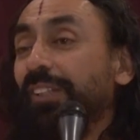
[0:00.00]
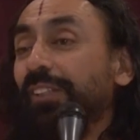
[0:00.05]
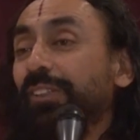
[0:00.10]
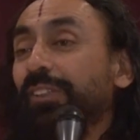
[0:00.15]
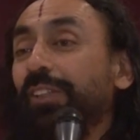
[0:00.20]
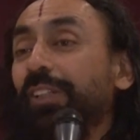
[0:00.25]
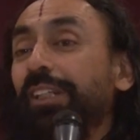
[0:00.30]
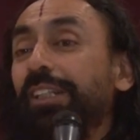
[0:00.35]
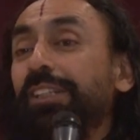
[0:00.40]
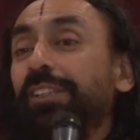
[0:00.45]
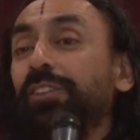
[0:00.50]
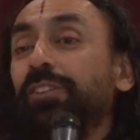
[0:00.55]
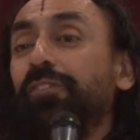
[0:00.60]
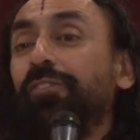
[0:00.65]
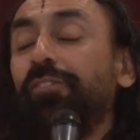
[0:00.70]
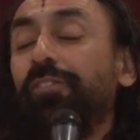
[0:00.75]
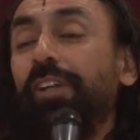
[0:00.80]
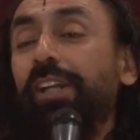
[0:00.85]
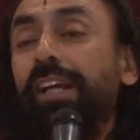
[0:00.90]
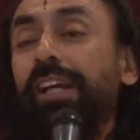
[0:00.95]
So his
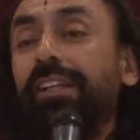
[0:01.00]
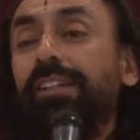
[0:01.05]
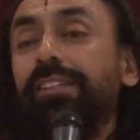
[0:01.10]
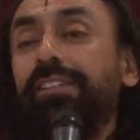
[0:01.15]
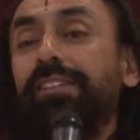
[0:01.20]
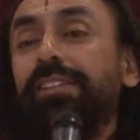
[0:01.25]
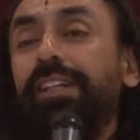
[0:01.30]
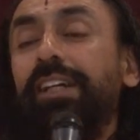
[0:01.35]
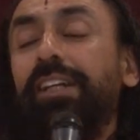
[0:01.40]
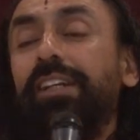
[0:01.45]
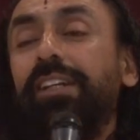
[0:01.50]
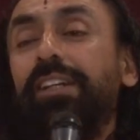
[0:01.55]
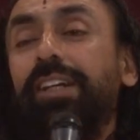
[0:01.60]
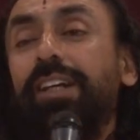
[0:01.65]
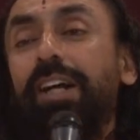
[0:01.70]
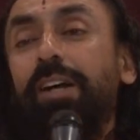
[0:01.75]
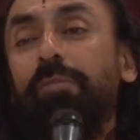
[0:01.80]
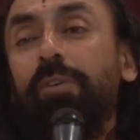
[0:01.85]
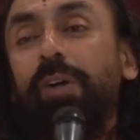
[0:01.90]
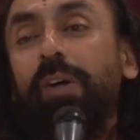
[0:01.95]
friend said,
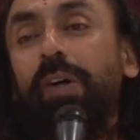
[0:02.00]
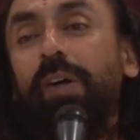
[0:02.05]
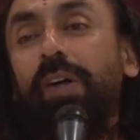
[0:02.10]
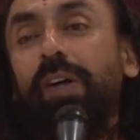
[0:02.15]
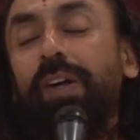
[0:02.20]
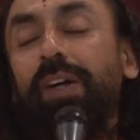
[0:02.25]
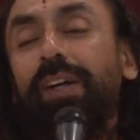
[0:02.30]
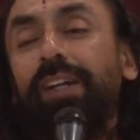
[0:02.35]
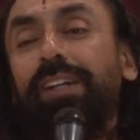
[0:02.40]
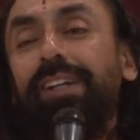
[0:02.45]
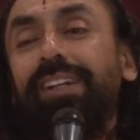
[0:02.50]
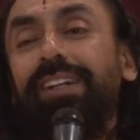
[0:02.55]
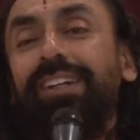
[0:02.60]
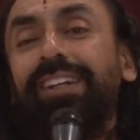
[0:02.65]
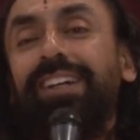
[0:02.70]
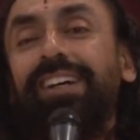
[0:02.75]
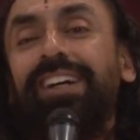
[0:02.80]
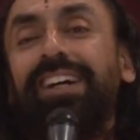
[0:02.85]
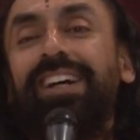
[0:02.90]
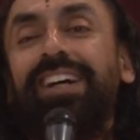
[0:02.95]
"Come
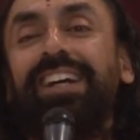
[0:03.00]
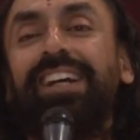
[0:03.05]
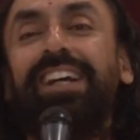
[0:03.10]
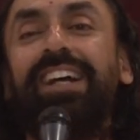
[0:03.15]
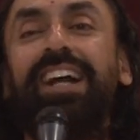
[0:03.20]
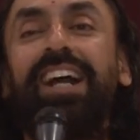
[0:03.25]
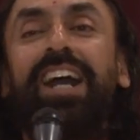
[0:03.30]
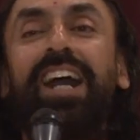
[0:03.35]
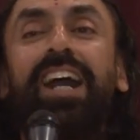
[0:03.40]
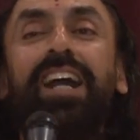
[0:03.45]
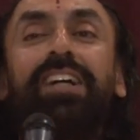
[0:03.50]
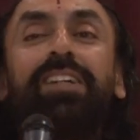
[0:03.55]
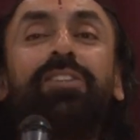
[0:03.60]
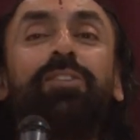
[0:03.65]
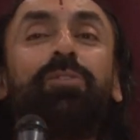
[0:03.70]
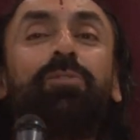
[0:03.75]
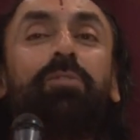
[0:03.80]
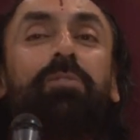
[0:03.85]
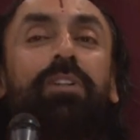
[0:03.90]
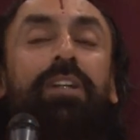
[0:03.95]
on. Are
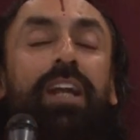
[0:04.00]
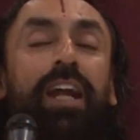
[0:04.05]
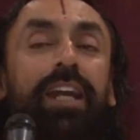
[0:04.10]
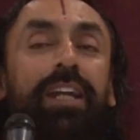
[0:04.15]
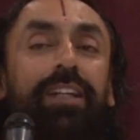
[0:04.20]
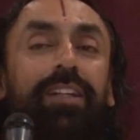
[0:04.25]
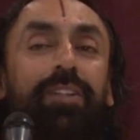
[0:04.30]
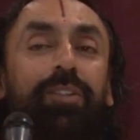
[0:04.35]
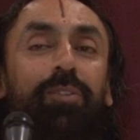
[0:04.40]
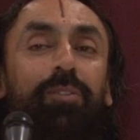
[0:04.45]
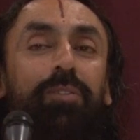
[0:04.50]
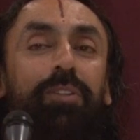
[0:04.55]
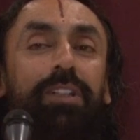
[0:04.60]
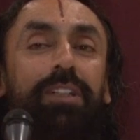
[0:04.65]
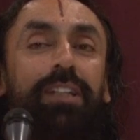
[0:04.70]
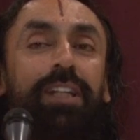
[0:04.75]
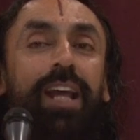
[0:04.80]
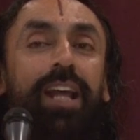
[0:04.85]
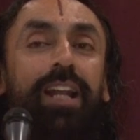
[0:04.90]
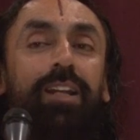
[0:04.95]
you trying to
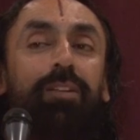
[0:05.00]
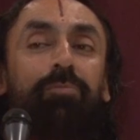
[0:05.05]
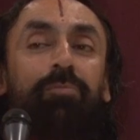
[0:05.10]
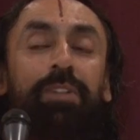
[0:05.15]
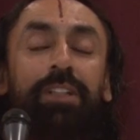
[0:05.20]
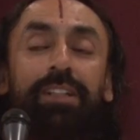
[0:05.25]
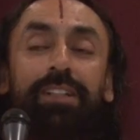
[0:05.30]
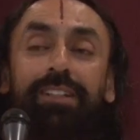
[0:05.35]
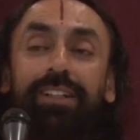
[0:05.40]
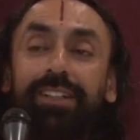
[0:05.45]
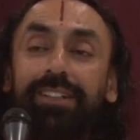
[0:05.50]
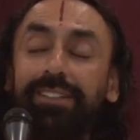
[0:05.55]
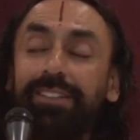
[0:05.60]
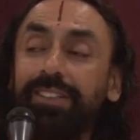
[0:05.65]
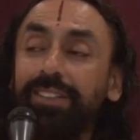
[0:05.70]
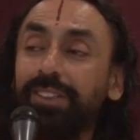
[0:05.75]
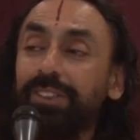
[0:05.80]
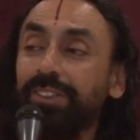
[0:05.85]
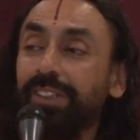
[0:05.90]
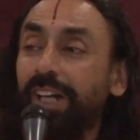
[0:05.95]
tell me that
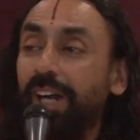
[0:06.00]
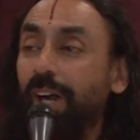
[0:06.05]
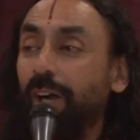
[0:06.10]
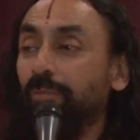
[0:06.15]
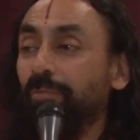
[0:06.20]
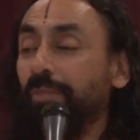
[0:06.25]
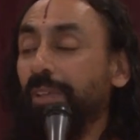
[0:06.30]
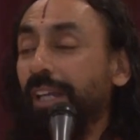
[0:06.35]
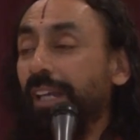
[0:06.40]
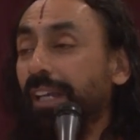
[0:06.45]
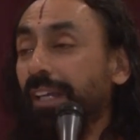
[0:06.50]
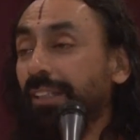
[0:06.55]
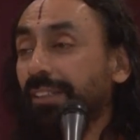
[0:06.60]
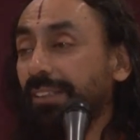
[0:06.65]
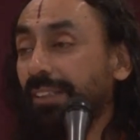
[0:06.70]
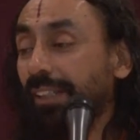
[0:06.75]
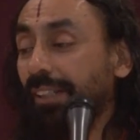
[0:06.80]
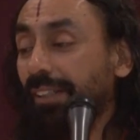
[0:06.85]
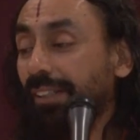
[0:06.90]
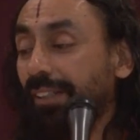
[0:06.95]
this
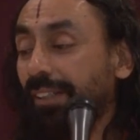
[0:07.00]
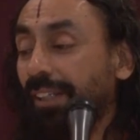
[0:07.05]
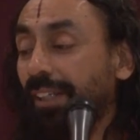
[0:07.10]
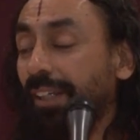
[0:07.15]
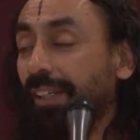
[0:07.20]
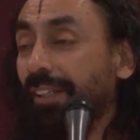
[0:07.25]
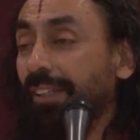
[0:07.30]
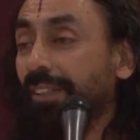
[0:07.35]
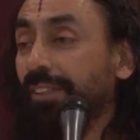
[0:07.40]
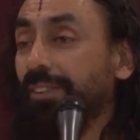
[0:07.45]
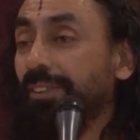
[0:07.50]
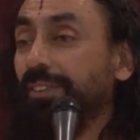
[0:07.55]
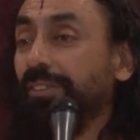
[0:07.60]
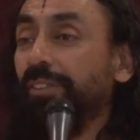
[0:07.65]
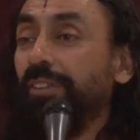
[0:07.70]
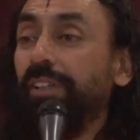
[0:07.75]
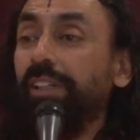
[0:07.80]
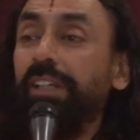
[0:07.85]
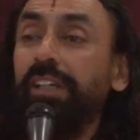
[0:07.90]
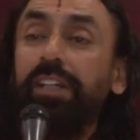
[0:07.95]
amazing thing is
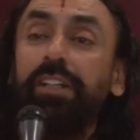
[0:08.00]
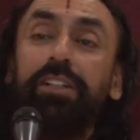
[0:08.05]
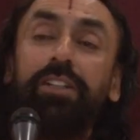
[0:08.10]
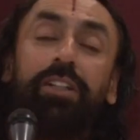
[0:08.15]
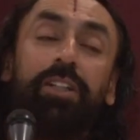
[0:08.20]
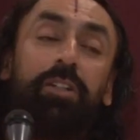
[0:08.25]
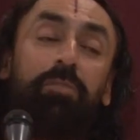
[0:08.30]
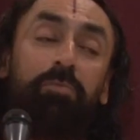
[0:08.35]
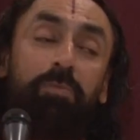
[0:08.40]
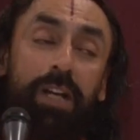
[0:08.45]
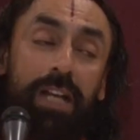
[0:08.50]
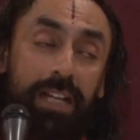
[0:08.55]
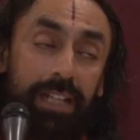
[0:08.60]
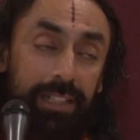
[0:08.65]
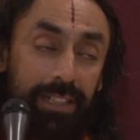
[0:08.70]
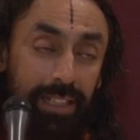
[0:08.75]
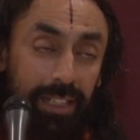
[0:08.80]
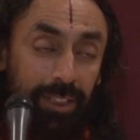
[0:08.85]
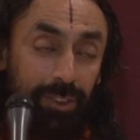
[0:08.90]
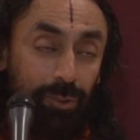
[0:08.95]
created by
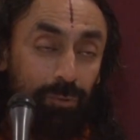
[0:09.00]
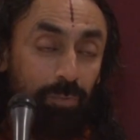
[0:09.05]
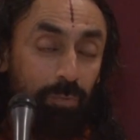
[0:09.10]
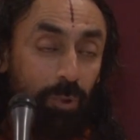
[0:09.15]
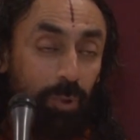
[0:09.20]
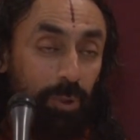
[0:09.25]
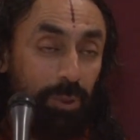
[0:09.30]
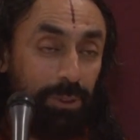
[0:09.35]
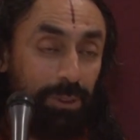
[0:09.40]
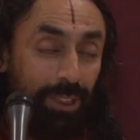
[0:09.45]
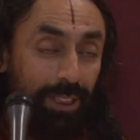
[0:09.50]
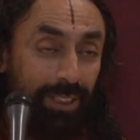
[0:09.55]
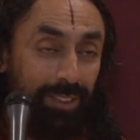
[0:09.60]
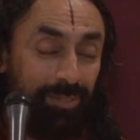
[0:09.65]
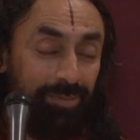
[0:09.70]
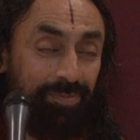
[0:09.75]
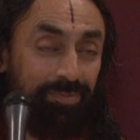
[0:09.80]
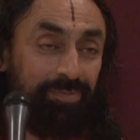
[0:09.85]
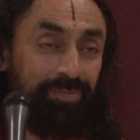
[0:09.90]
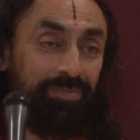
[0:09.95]
an
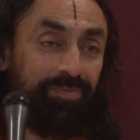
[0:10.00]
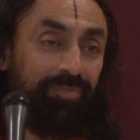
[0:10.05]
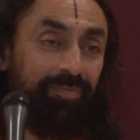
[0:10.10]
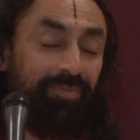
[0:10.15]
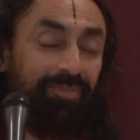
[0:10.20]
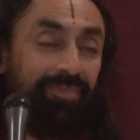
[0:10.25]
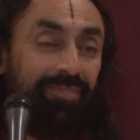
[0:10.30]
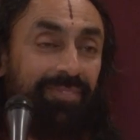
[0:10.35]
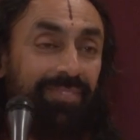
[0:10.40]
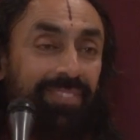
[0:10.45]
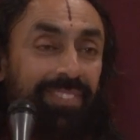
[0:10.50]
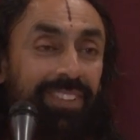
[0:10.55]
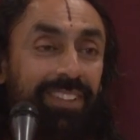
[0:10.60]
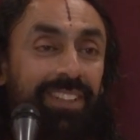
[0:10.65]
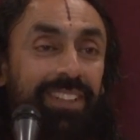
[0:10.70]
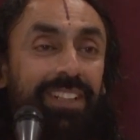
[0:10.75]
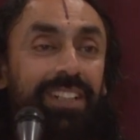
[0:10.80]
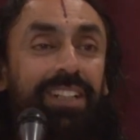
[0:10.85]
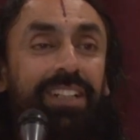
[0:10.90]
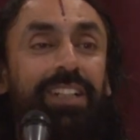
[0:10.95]
explosion?"
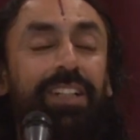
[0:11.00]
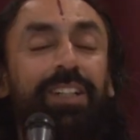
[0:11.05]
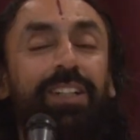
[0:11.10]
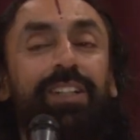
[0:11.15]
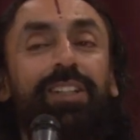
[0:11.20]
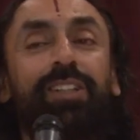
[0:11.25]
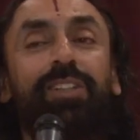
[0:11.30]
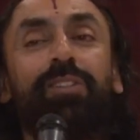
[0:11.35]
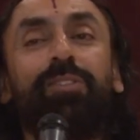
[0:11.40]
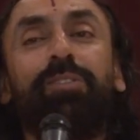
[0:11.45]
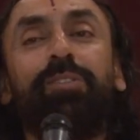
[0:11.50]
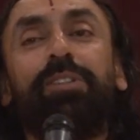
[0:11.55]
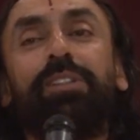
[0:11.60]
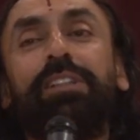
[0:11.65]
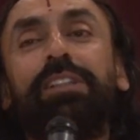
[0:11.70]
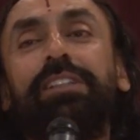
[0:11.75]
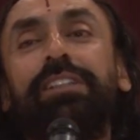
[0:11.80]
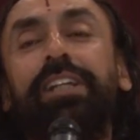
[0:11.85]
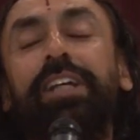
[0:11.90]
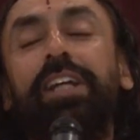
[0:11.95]

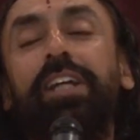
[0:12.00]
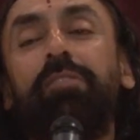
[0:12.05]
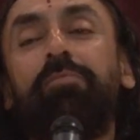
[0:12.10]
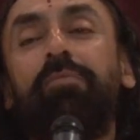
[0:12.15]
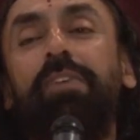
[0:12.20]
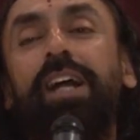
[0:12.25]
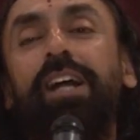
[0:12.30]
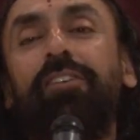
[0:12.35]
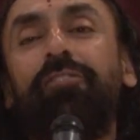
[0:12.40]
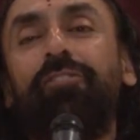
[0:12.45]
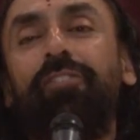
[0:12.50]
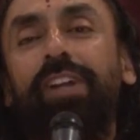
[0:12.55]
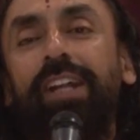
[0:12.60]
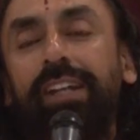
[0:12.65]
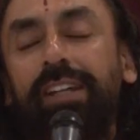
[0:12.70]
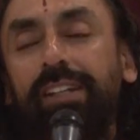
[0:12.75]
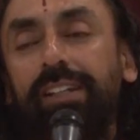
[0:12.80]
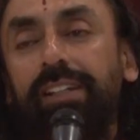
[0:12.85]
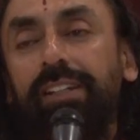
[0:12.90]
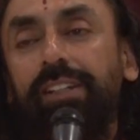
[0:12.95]
Newton said, "My
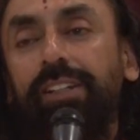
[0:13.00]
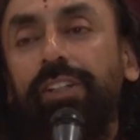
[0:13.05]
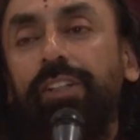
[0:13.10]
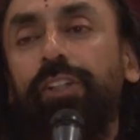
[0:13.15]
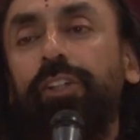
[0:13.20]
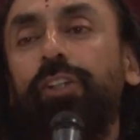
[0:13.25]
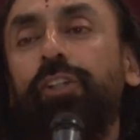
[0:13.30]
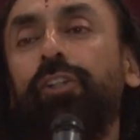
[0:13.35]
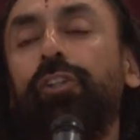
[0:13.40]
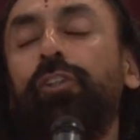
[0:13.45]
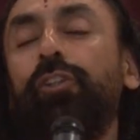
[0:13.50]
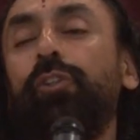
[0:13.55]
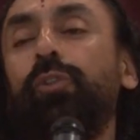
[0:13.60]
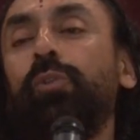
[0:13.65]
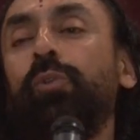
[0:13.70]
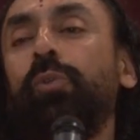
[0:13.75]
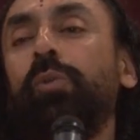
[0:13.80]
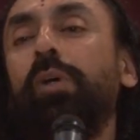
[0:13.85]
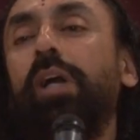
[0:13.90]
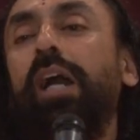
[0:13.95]
friend,
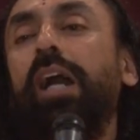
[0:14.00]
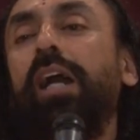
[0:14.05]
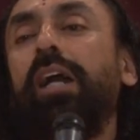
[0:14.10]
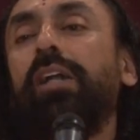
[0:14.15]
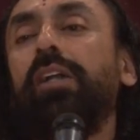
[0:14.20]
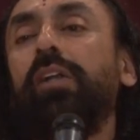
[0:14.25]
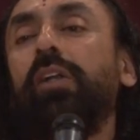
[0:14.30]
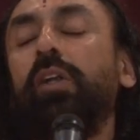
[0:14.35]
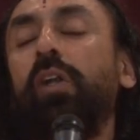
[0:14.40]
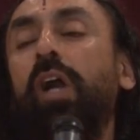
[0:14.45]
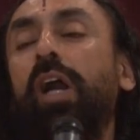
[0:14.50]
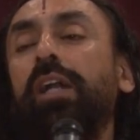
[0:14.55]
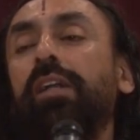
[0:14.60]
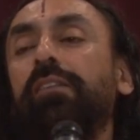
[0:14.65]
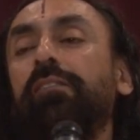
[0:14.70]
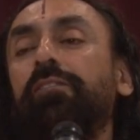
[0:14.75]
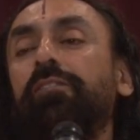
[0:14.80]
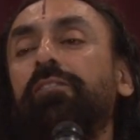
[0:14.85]
you are not